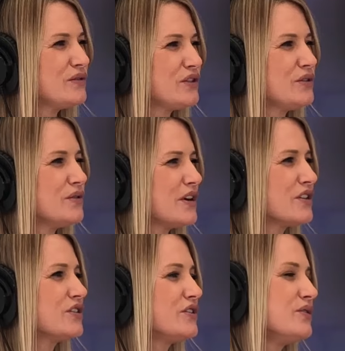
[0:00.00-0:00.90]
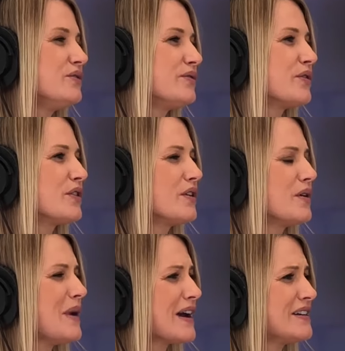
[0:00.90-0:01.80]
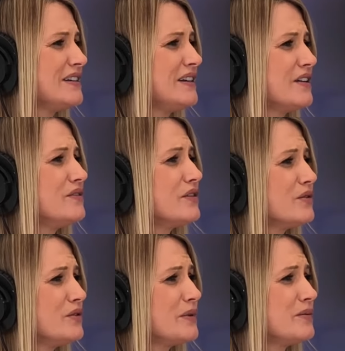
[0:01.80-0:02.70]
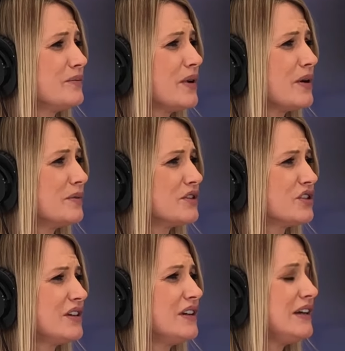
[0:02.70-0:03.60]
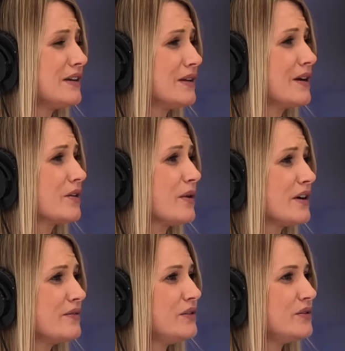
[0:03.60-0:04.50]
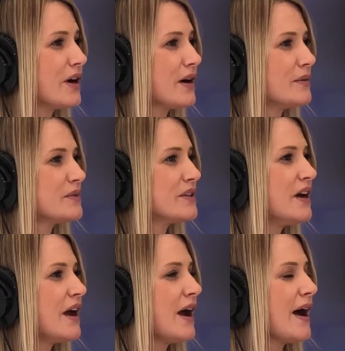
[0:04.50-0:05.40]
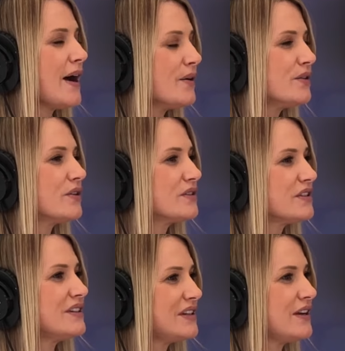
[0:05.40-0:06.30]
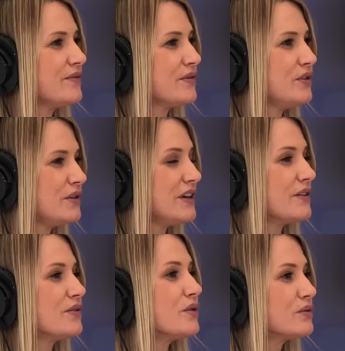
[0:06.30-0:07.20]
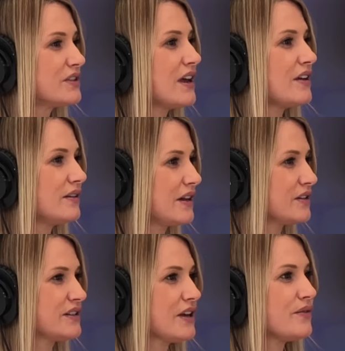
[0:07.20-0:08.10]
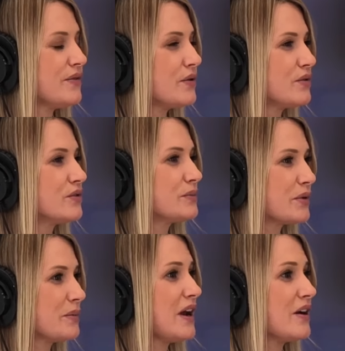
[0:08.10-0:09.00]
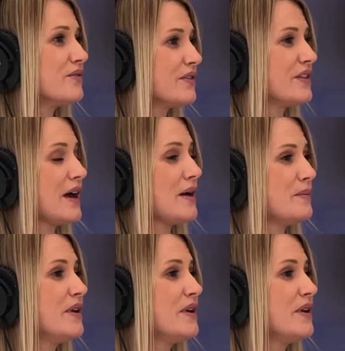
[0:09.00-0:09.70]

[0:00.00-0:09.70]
do a shoot for a magazine, I know you've been published in Eclair quite a few times. How long does it take for you to get those like a set of photos prepared for them?